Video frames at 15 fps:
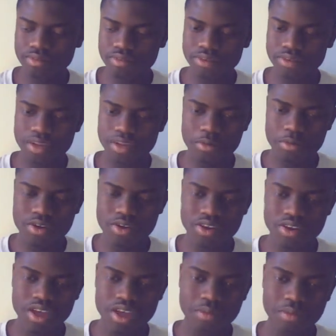Really I'm only going to
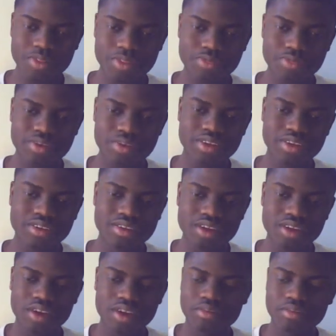talk about 3
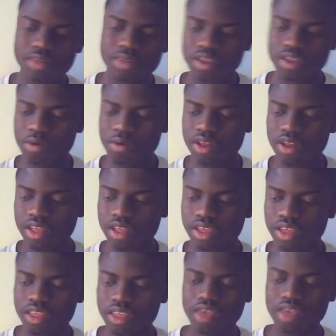cards because I don't want to like
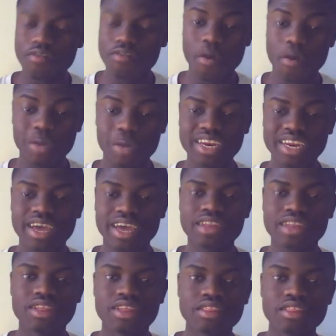give out my deck
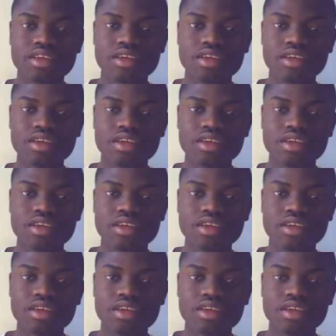list.